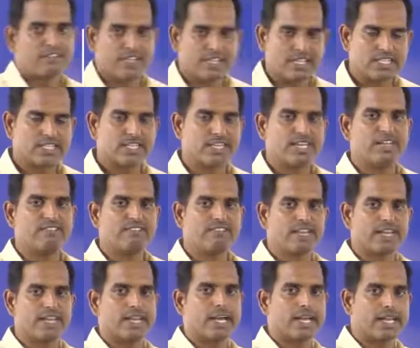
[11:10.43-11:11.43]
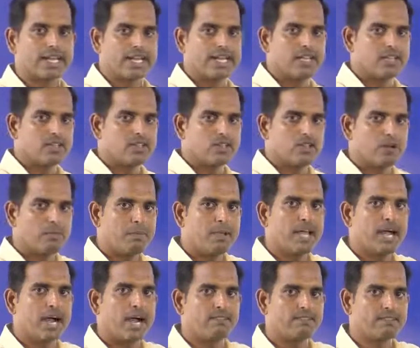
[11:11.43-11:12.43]
for each and every array you will
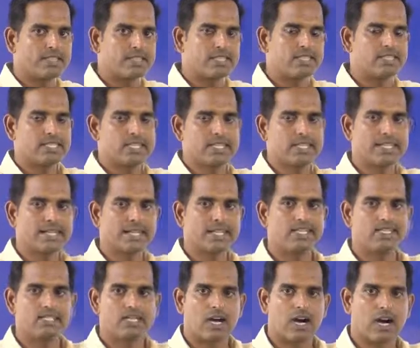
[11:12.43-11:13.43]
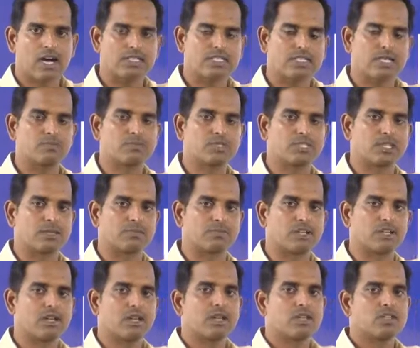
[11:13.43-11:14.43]
be having this index or subscript.
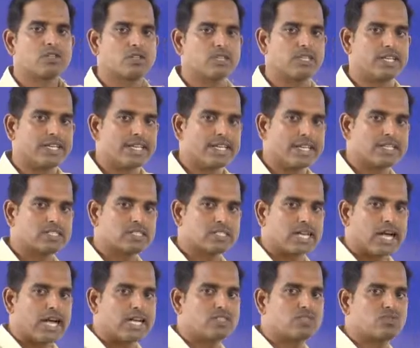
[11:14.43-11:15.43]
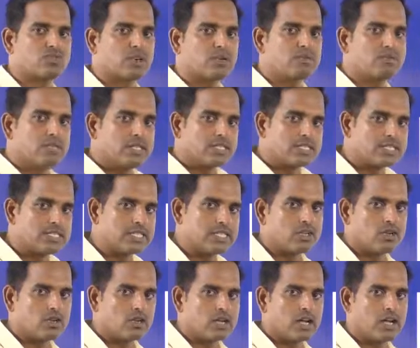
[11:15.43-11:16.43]
So the index starts from
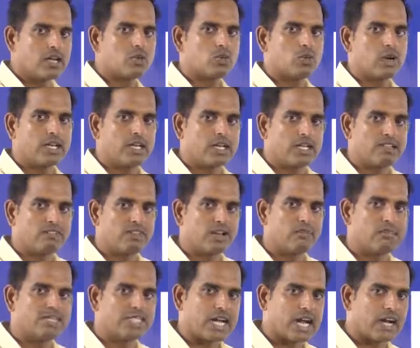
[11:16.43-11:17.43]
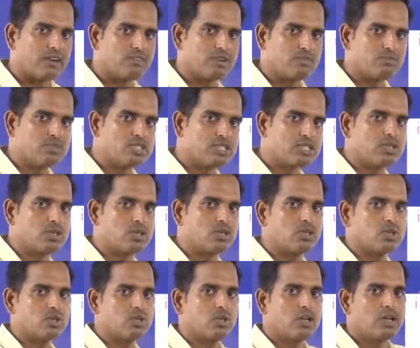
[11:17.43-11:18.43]
0, not 1, it will start from
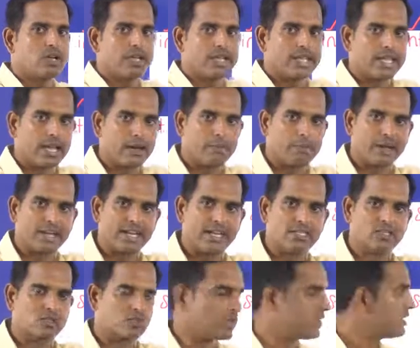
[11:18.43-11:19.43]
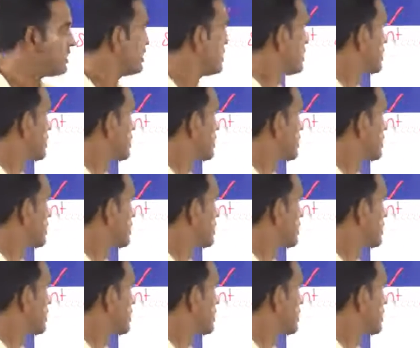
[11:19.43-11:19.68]
0 to n-1.